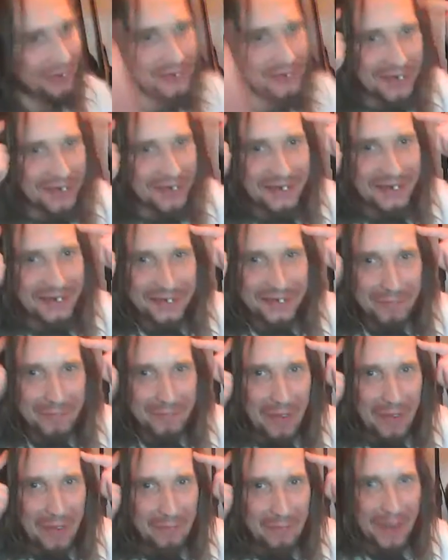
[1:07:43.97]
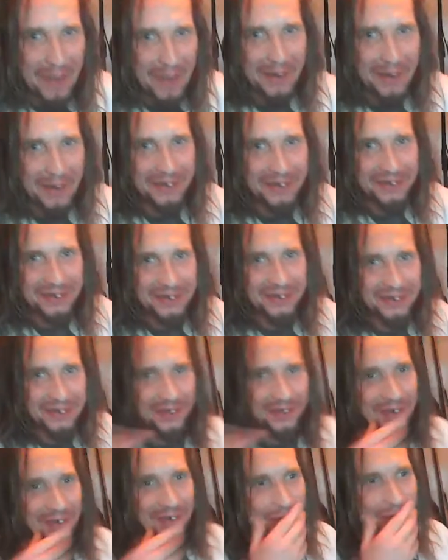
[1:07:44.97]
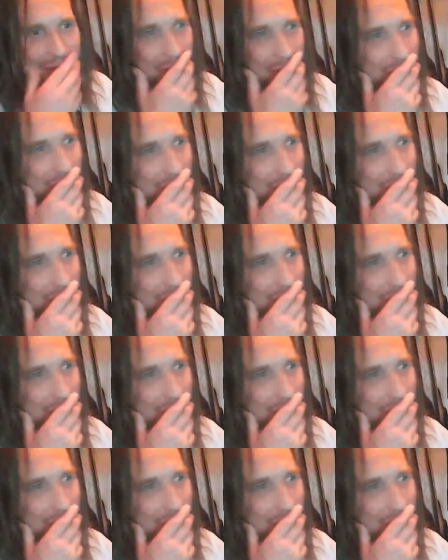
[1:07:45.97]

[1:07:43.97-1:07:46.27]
against the mathematics of